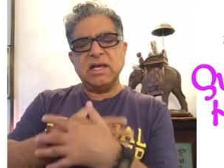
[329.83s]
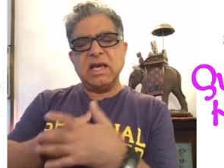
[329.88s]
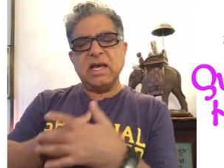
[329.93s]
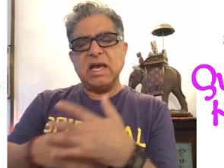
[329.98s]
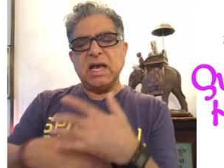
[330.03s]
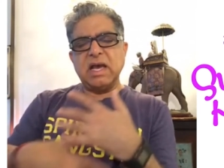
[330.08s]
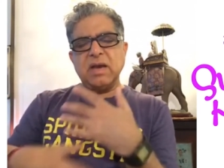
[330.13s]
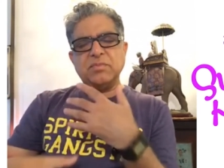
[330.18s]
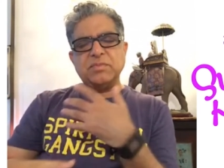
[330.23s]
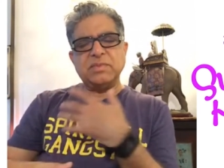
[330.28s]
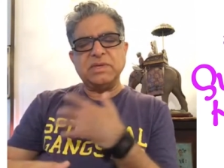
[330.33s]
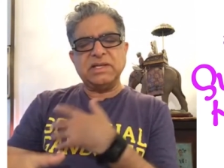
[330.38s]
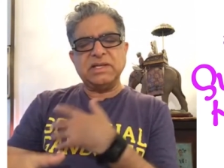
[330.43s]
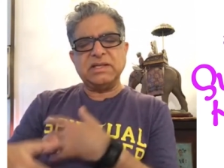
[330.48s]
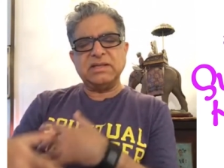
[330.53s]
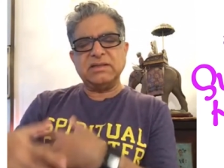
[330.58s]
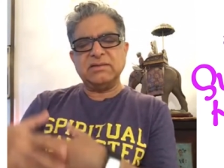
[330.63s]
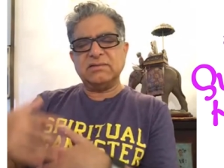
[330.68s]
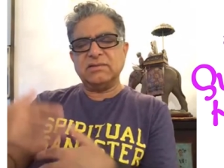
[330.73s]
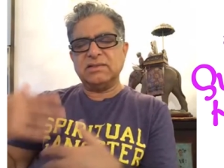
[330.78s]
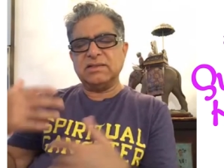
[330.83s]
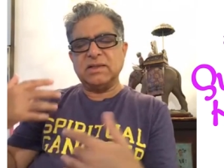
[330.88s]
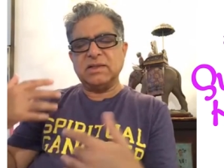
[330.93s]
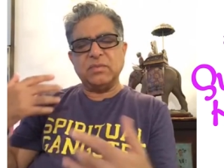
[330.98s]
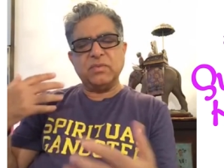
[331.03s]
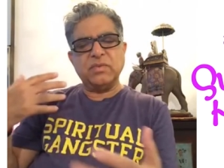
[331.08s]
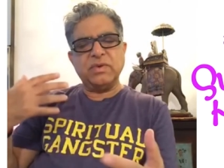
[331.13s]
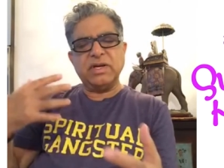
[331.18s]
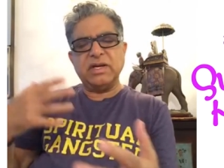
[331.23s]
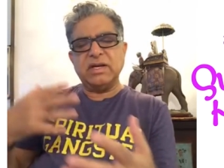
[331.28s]
happening
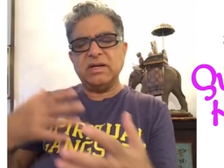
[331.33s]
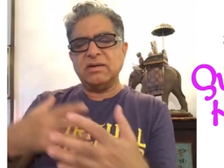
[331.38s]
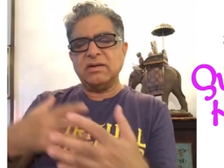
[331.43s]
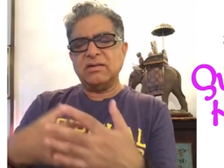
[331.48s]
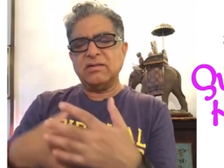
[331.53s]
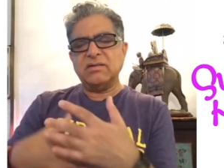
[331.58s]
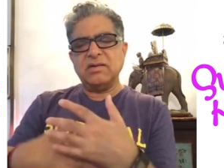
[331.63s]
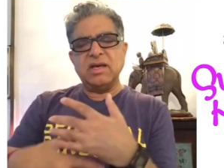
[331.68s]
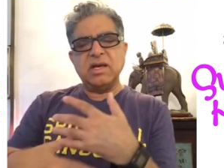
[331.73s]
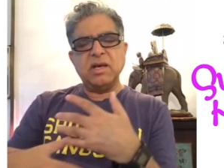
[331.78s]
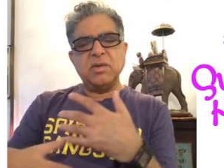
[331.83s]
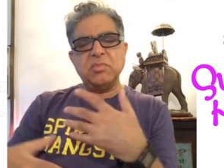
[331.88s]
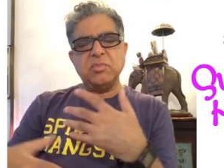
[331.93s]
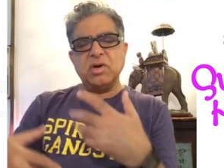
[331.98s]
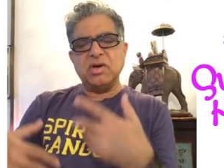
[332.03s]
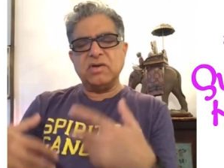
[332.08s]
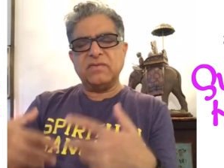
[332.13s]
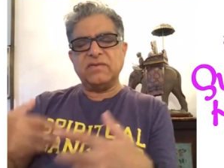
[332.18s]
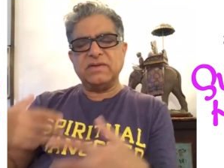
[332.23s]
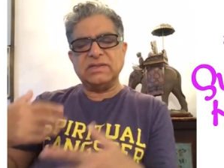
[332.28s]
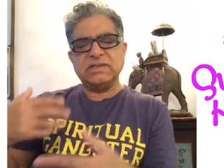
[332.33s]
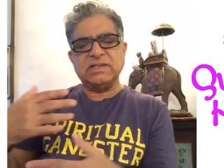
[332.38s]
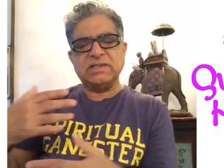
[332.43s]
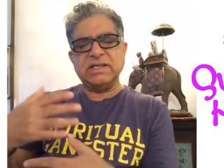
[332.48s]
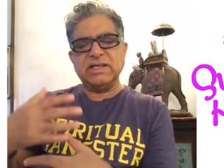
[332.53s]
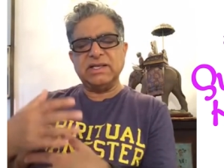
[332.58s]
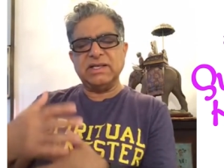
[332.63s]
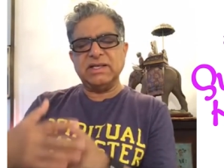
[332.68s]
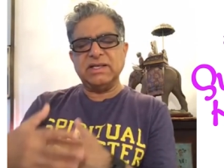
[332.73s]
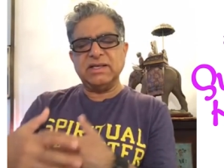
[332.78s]
somewhere
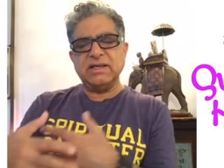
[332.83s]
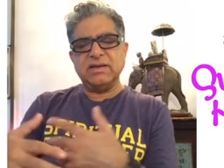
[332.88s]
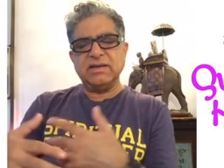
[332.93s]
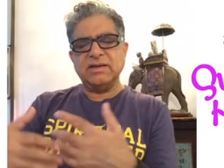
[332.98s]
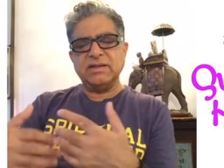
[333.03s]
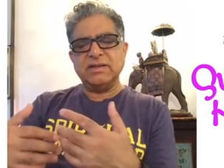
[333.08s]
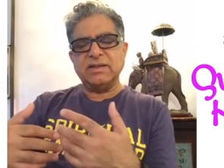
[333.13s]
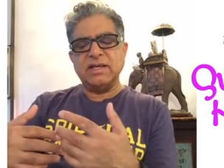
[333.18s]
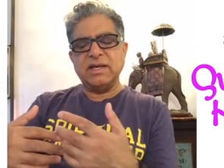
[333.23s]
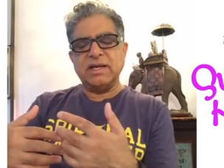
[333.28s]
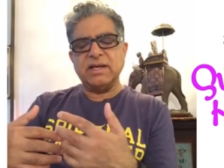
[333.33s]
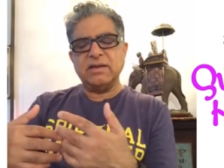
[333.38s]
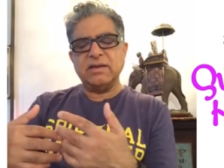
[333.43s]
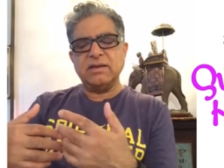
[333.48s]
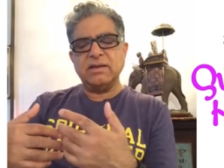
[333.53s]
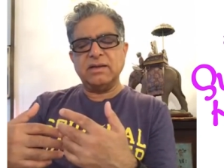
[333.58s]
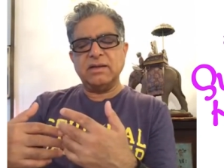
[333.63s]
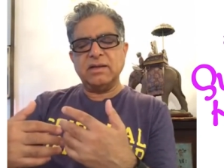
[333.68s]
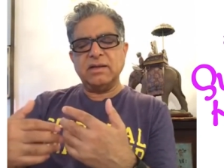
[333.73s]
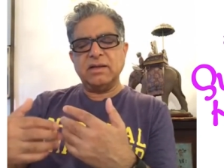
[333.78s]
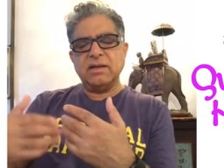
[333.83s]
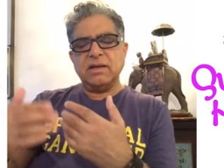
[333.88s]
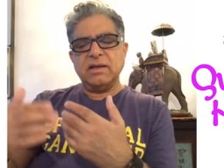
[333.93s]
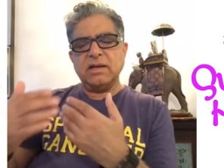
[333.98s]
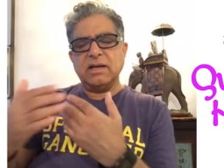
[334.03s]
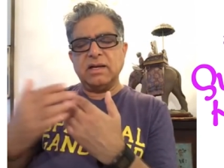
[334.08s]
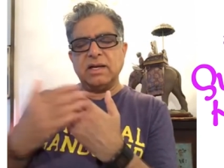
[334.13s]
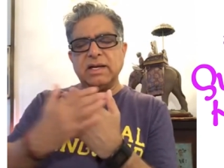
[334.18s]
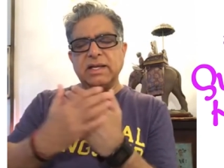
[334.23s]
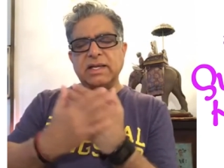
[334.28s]
amorphously here and there.
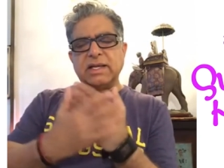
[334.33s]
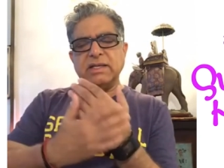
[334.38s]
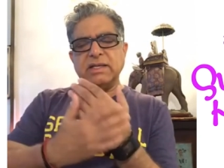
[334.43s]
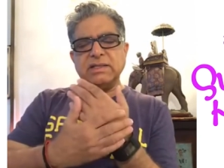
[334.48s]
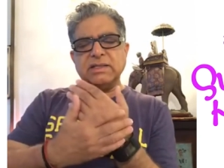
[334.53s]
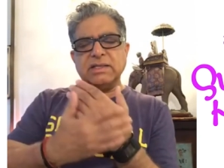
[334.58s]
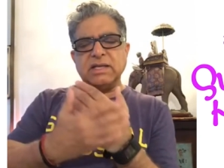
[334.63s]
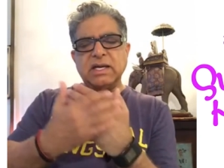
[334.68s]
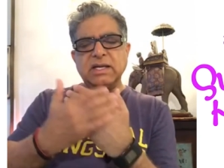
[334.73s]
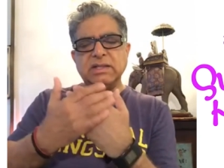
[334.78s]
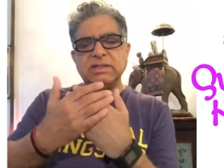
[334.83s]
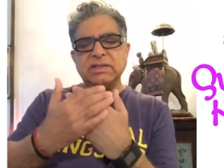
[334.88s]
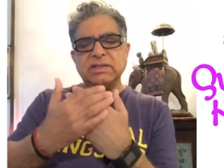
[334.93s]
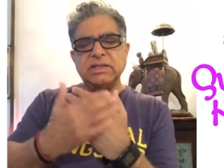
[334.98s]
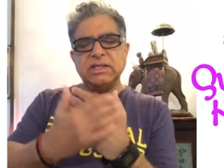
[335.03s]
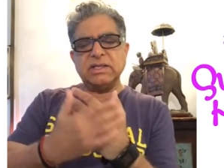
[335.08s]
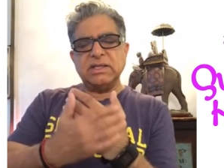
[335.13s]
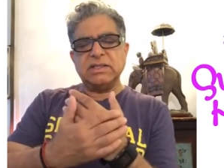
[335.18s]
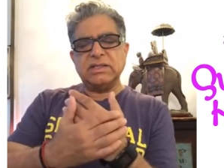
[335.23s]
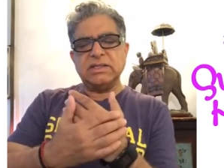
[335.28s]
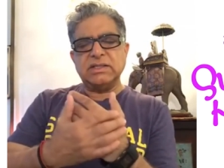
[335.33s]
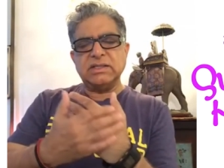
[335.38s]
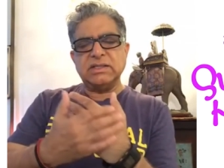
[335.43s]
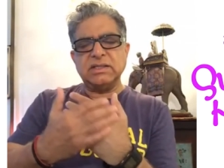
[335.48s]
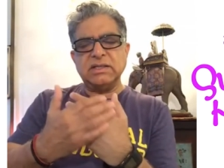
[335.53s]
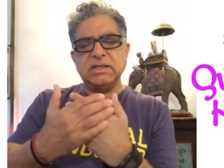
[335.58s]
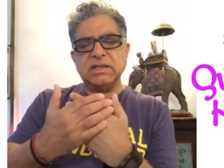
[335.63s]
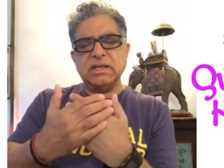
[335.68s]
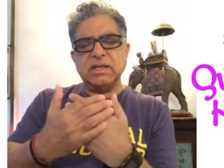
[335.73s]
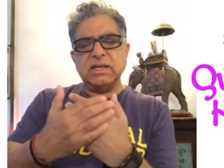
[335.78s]
I can touch it
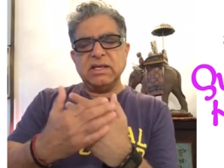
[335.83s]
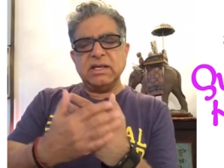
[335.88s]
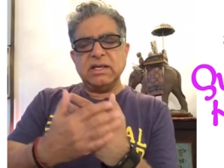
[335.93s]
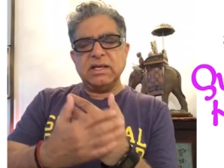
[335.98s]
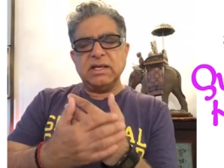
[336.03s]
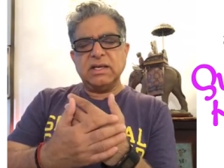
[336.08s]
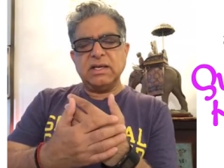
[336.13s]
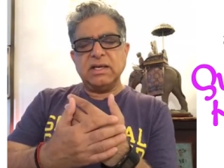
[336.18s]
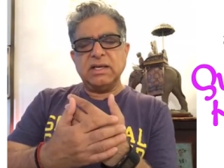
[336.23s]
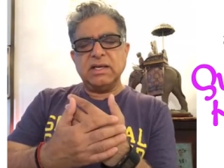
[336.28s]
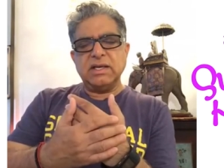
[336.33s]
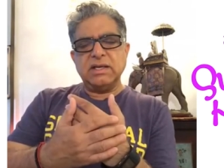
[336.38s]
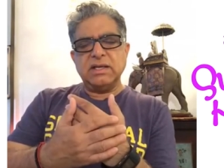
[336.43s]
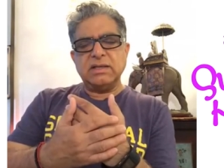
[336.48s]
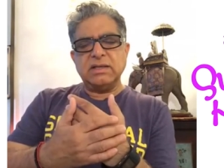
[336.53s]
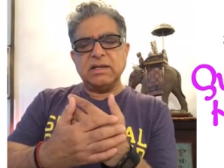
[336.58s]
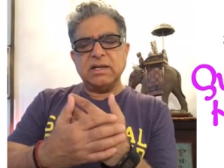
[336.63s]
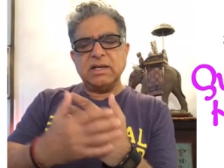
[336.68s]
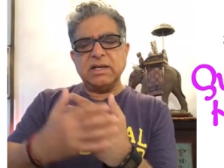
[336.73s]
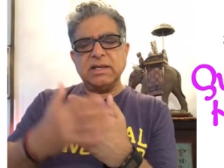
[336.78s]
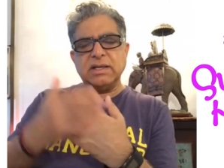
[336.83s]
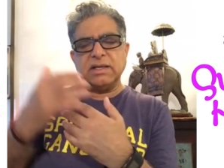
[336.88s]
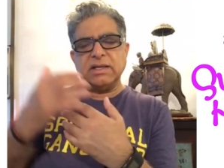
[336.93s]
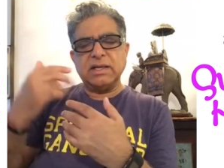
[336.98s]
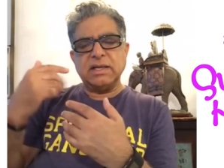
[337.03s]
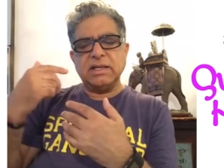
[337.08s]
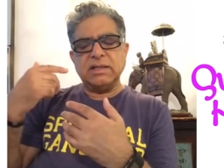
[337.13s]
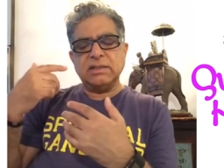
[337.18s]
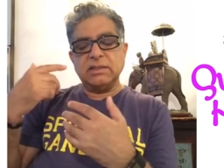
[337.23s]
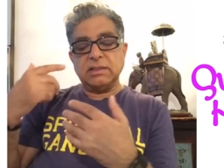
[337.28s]
and I
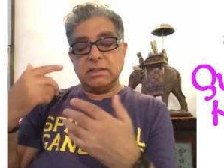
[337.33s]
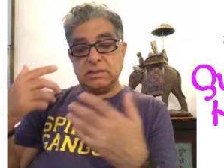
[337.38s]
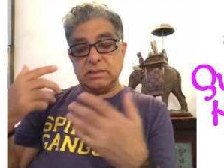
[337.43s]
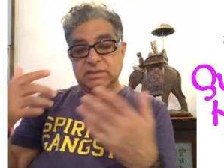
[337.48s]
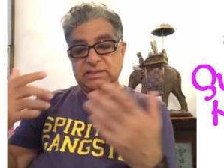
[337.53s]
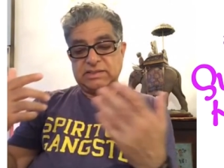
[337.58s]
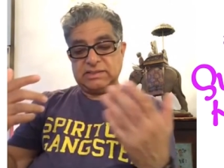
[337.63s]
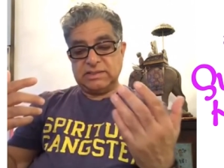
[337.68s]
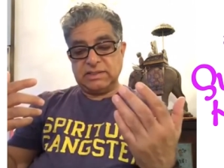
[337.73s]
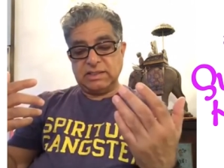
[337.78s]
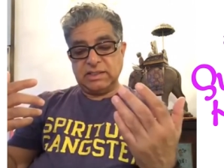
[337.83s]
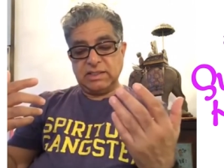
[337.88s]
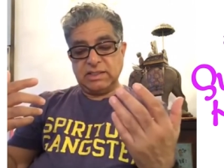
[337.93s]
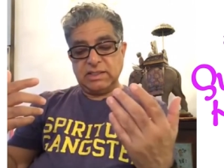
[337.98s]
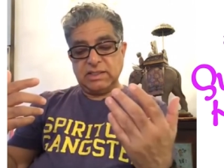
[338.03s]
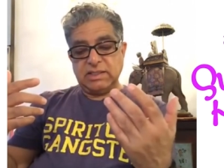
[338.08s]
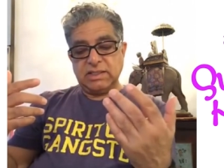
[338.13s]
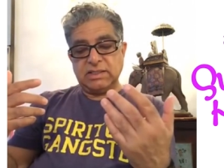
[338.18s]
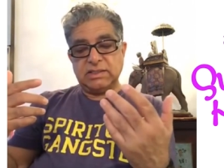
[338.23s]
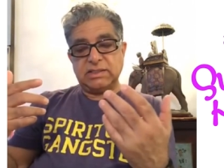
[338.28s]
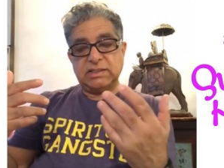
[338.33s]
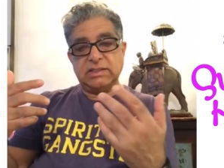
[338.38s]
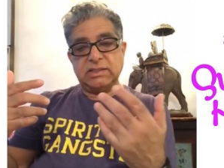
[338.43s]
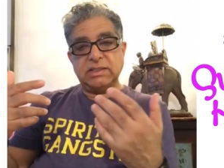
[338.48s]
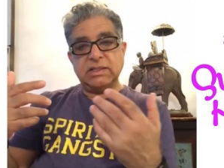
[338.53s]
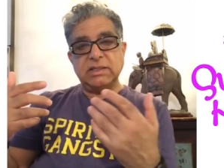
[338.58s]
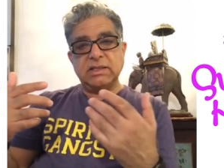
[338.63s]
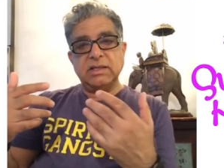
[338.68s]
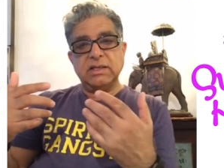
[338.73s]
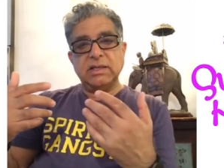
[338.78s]
can see it
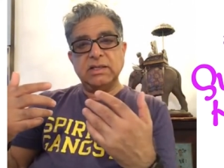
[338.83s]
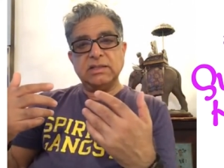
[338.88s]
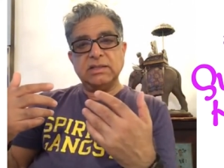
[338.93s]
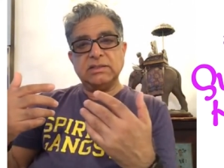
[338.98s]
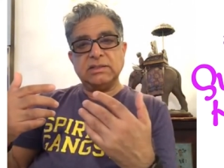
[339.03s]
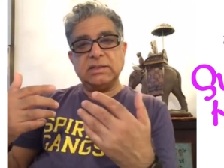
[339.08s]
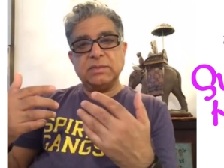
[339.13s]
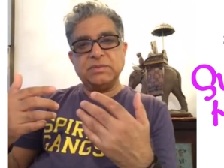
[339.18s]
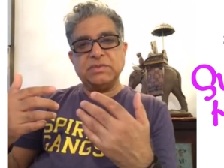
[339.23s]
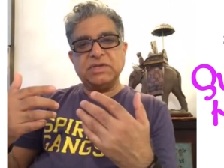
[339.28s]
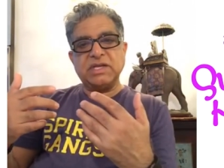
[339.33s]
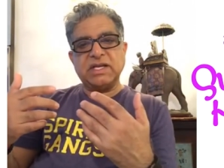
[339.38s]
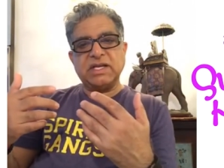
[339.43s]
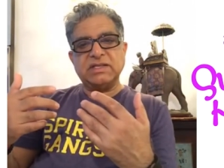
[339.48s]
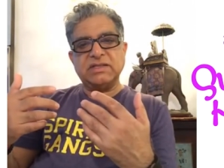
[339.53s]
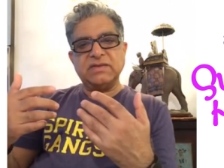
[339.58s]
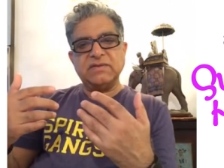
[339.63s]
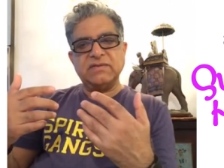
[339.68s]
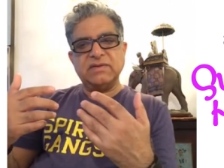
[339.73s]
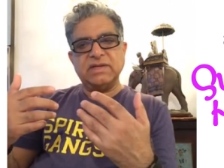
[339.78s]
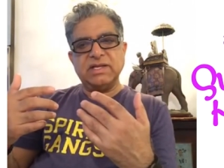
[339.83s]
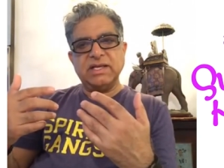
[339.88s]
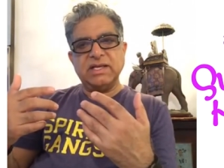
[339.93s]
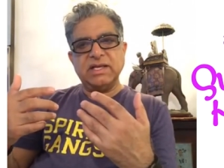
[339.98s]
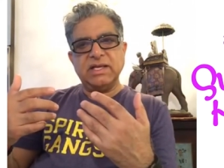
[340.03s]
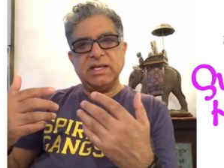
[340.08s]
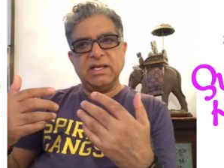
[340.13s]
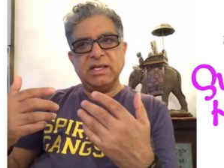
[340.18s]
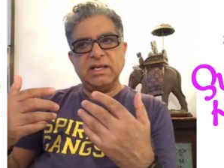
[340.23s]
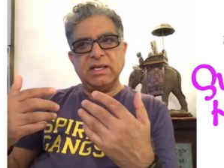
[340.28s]

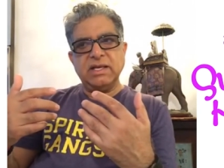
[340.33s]
subjectively